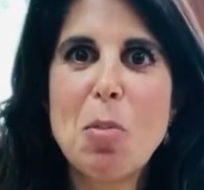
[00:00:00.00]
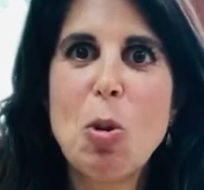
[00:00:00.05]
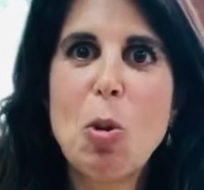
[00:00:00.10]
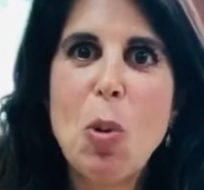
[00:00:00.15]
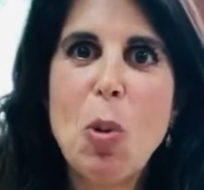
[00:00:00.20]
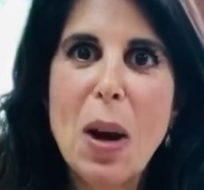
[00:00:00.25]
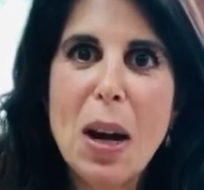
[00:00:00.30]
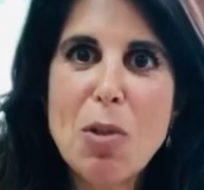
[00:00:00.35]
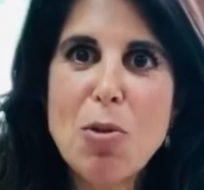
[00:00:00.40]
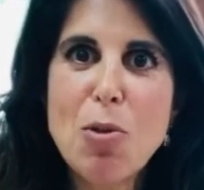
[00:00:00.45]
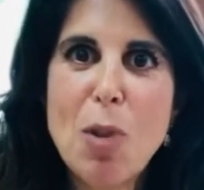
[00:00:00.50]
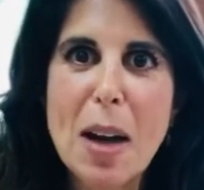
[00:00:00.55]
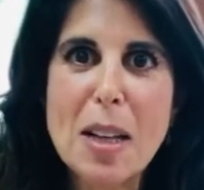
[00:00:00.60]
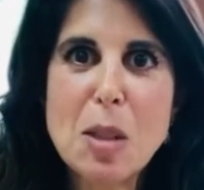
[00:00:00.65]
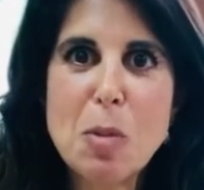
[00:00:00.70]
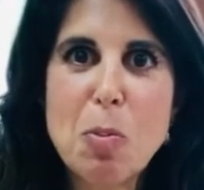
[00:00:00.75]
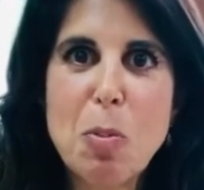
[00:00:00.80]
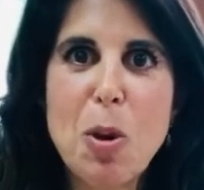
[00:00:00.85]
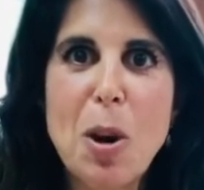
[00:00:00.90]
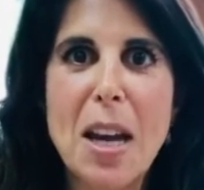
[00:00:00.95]
quick
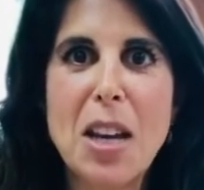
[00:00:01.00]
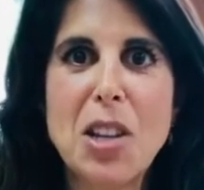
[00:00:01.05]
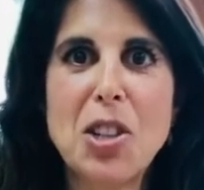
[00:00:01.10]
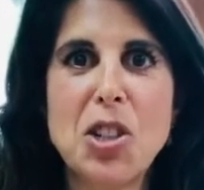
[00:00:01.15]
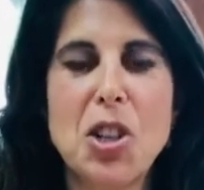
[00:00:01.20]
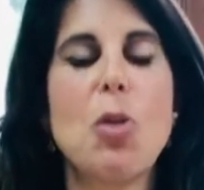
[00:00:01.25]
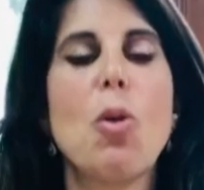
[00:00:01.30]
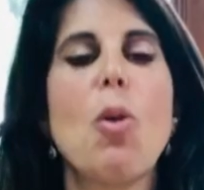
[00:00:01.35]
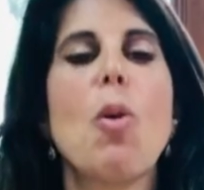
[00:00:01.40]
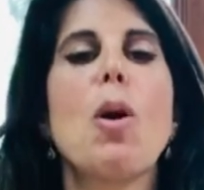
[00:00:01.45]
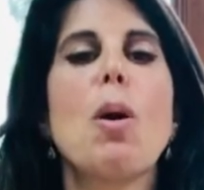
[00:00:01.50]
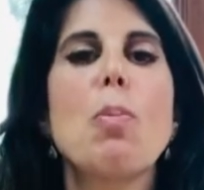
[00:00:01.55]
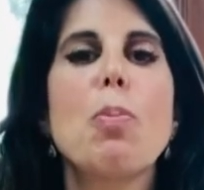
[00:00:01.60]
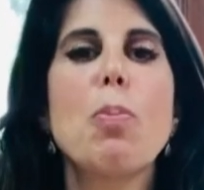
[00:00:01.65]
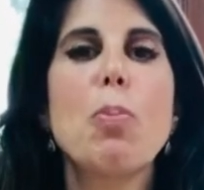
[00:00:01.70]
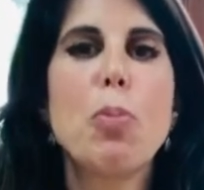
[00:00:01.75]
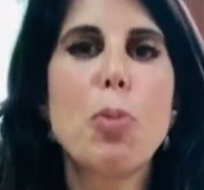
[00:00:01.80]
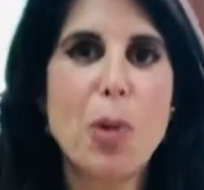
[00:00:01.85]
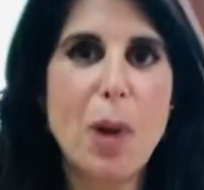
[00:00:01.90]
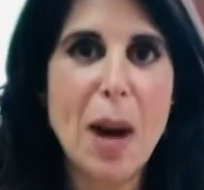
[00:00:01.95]
respiration or
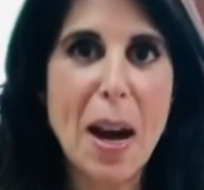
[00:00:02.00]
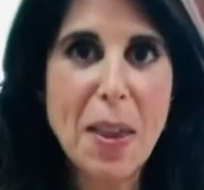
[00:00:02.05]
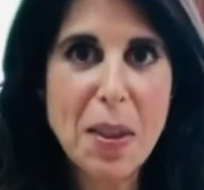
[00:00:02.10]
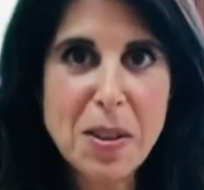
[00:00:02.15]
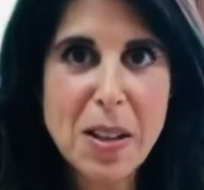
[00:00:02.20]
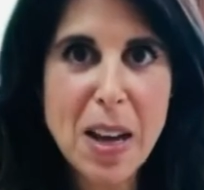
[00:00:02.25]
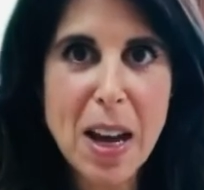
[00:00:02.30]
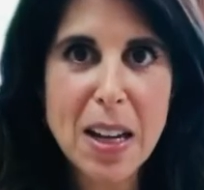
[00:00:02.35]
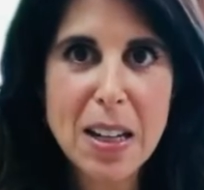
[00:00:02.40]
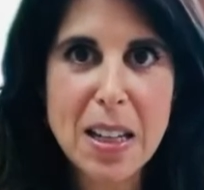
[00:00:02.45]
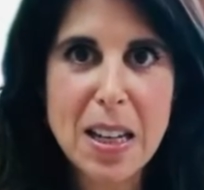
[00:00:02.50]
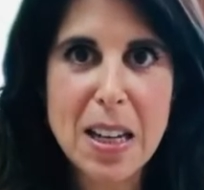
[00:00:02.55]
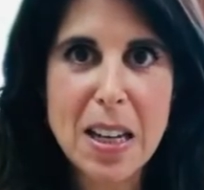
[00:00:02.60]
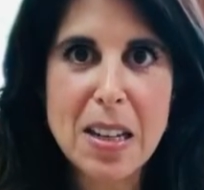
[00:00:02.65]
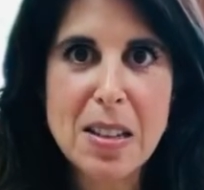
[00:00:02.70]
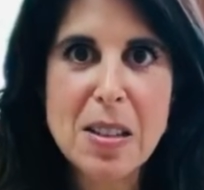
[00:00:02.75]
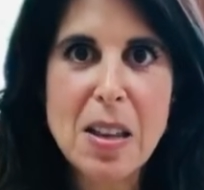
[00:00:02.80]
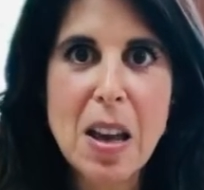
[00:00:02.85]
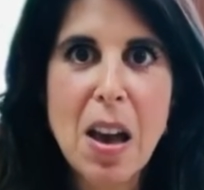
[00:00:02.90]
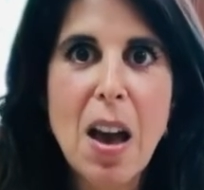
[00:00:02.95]
breath
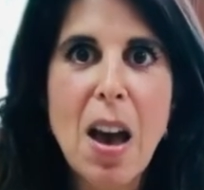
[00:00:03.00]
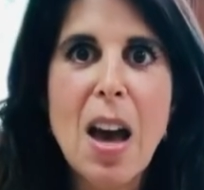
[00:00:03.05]
techniques